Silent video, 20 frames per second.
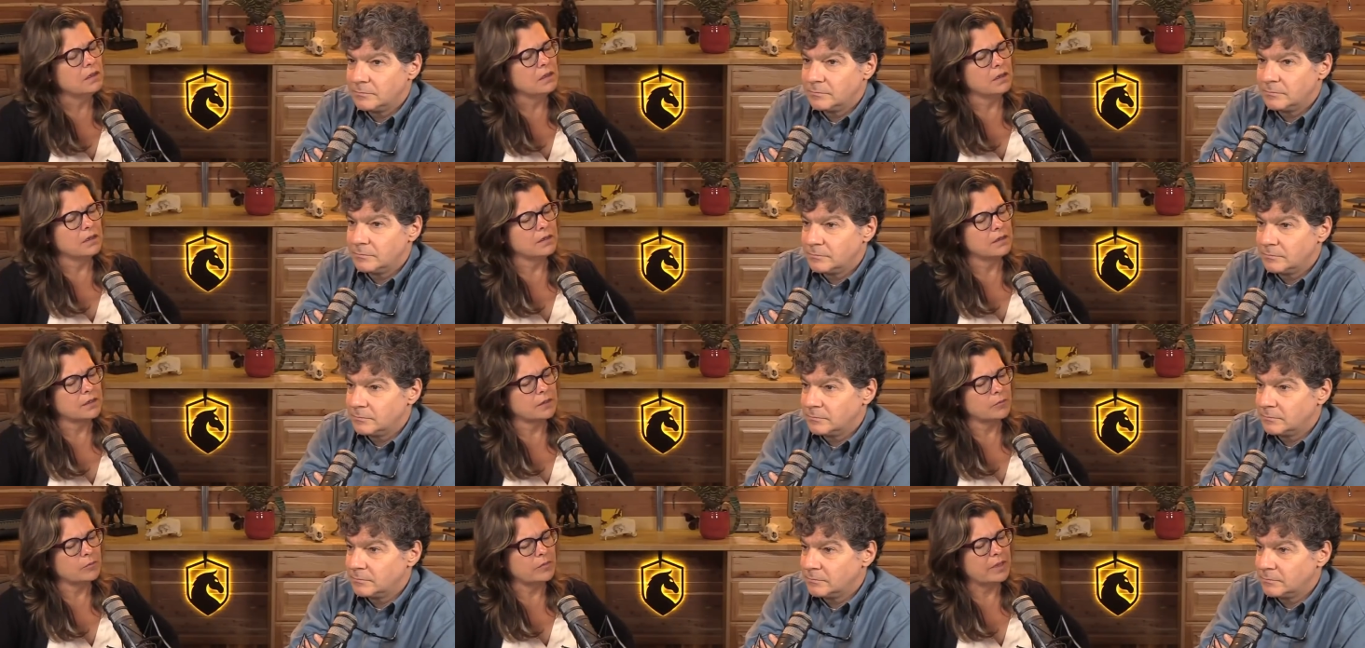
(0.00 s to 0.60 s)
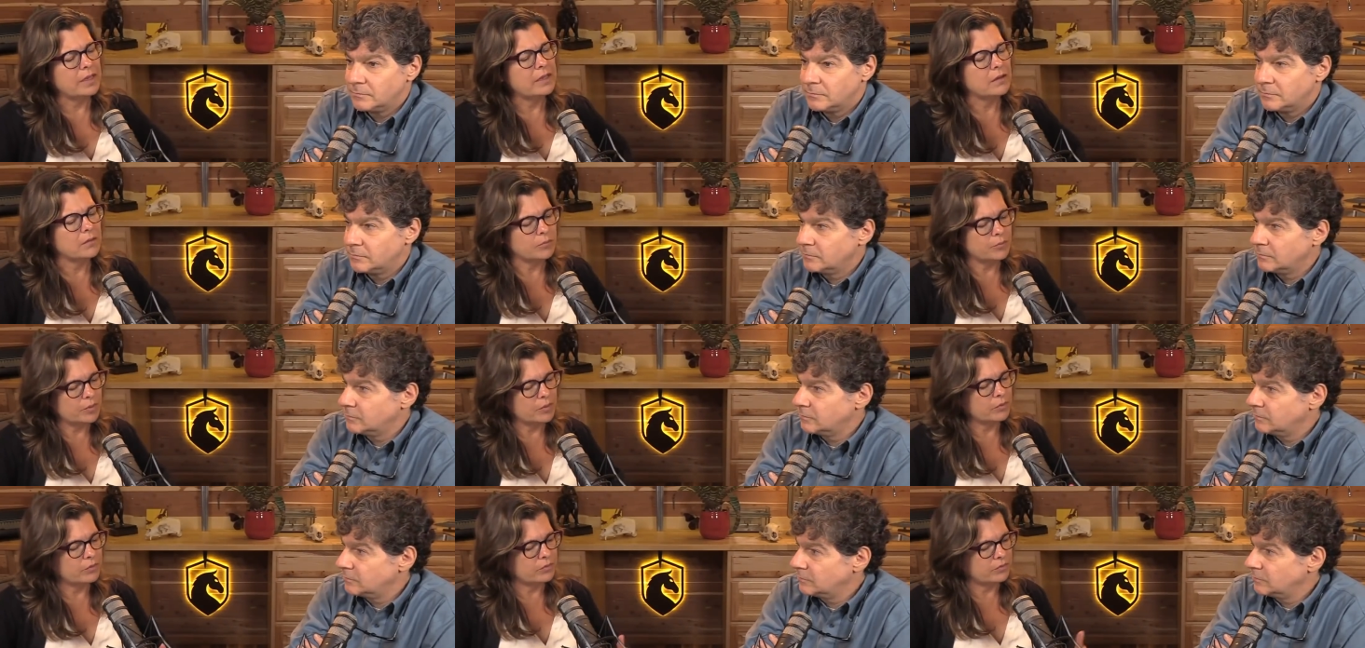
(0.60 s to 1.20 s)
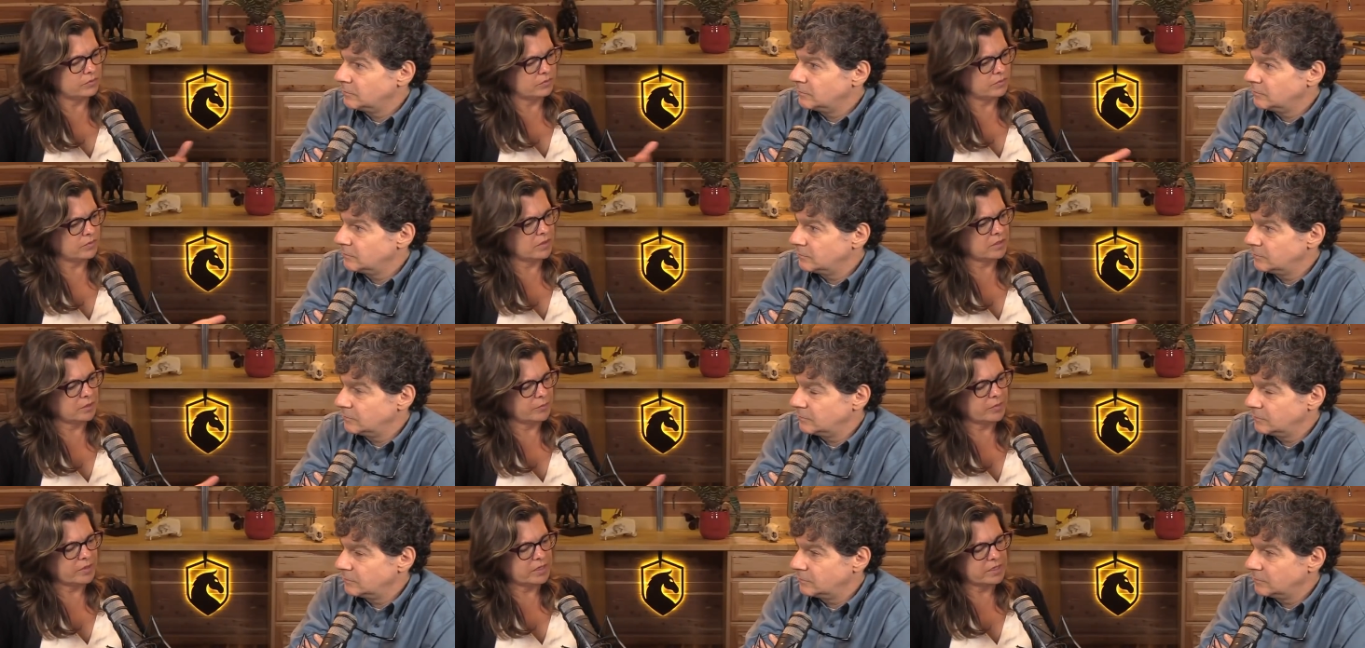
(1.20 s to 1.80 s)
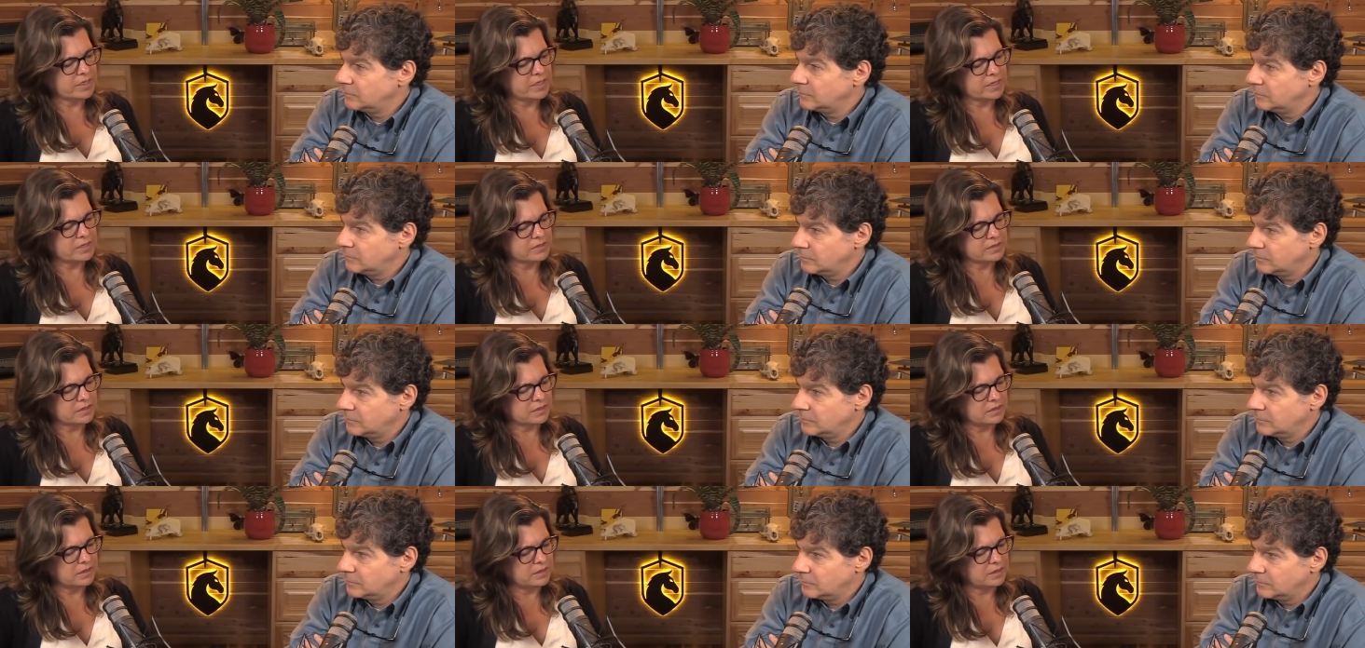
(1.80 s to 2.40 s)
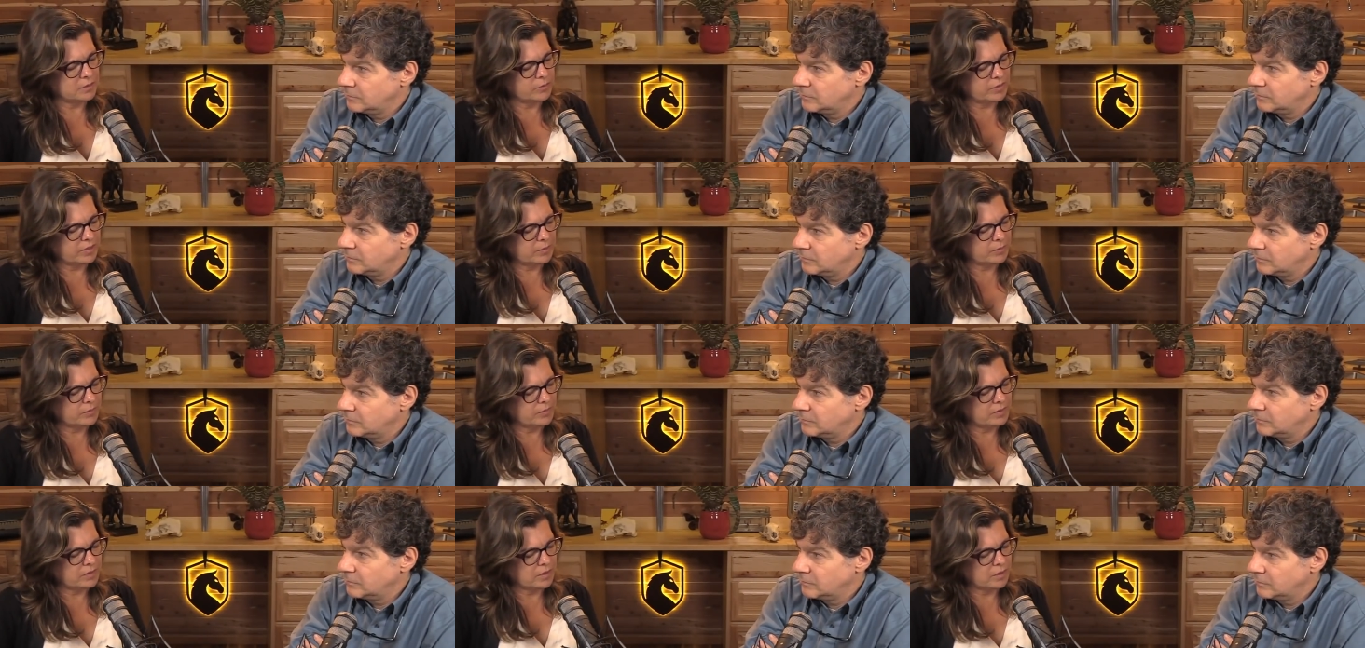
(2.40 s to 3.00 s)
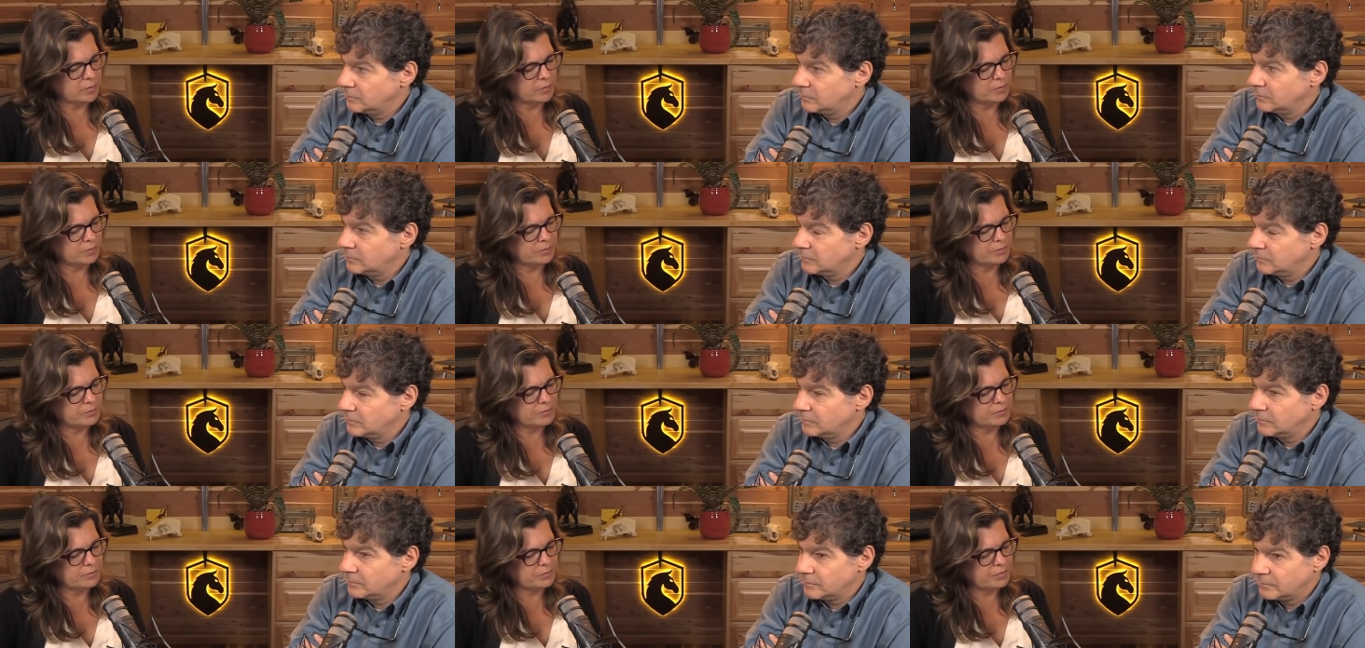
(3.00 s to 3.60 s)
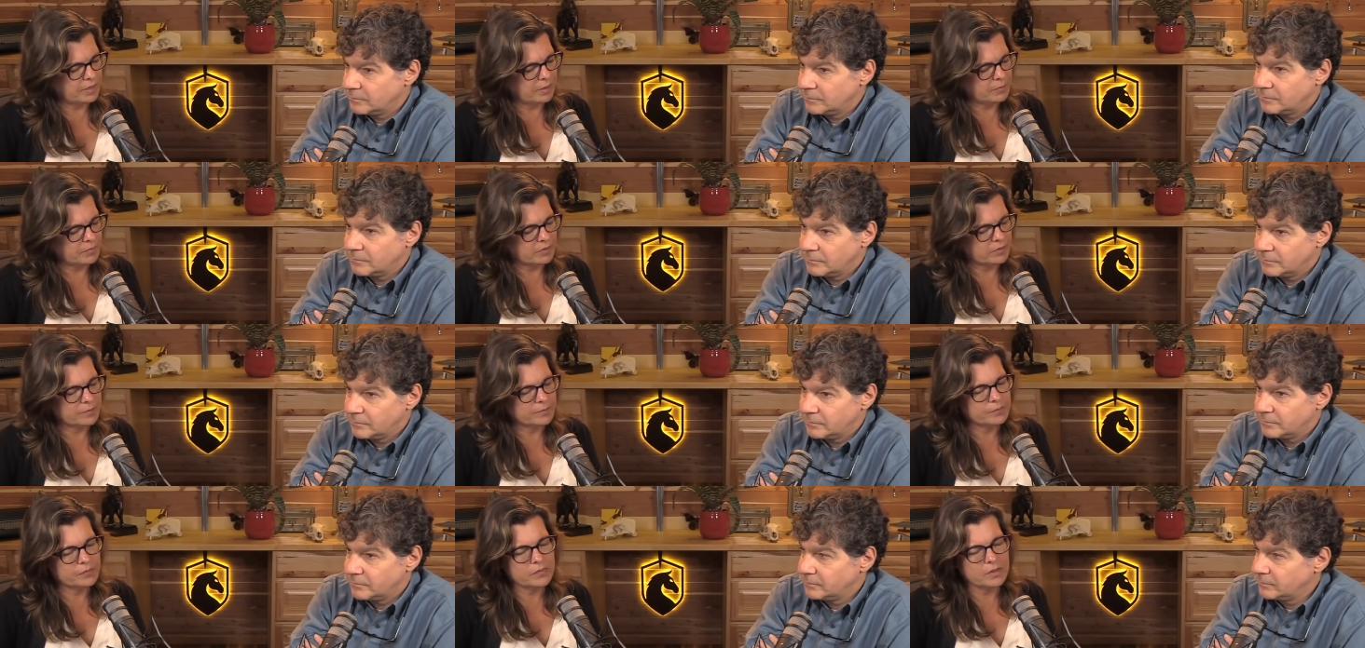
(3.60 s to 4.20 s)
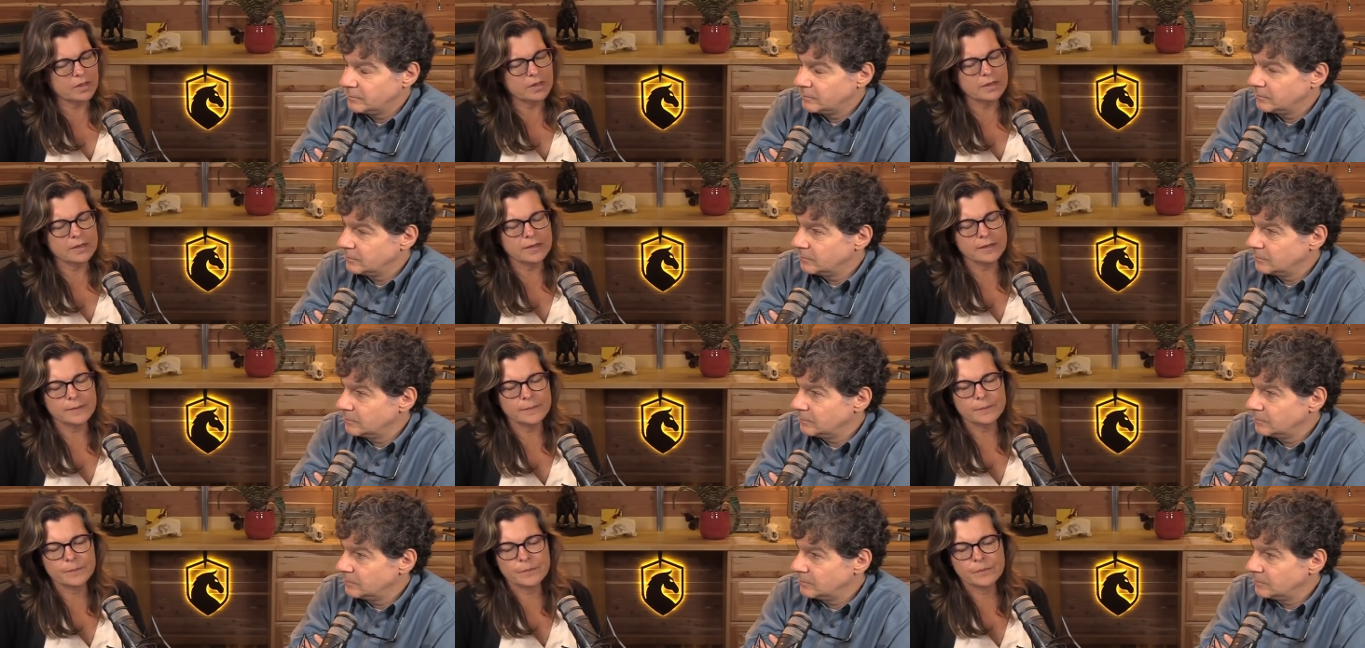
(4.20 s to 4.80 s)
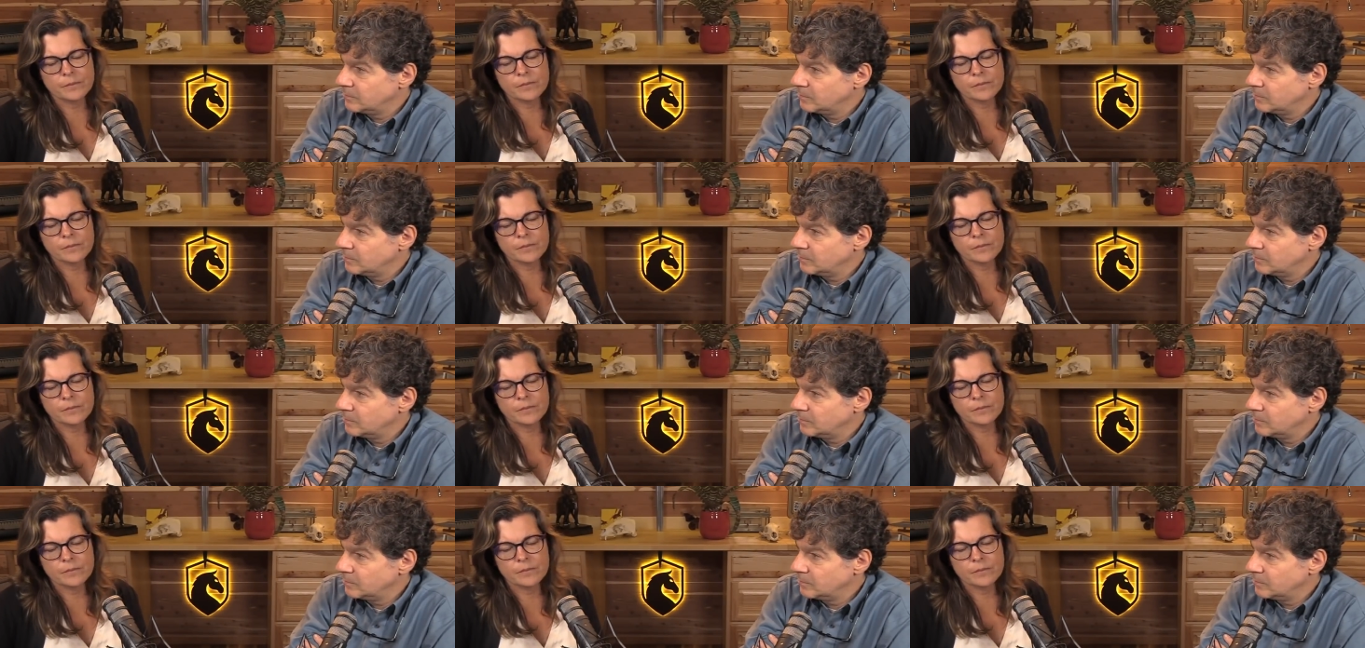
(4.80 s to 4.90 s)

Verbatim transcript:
Speaker 1: um, it, both on the podcast and in the paper in our paper. Um,